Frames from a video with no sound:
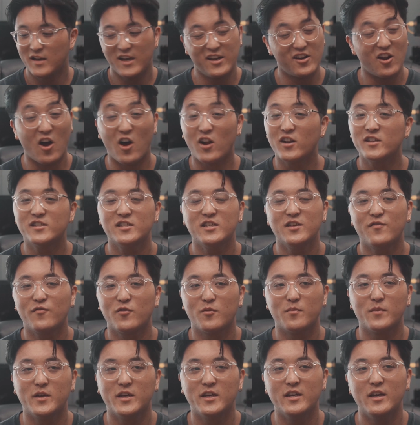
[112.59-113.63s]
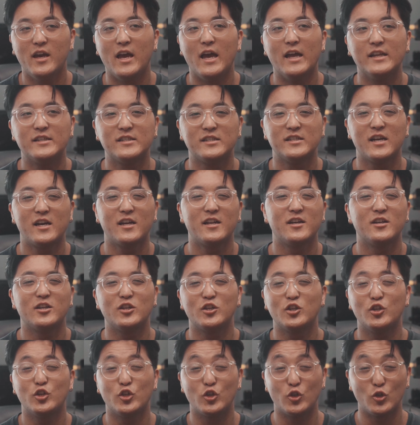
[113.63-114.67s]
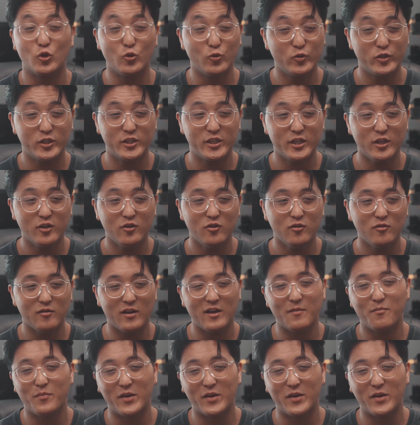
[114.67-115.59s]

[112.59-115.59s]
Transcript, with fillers: And honestly, for me, it's not a huge deal,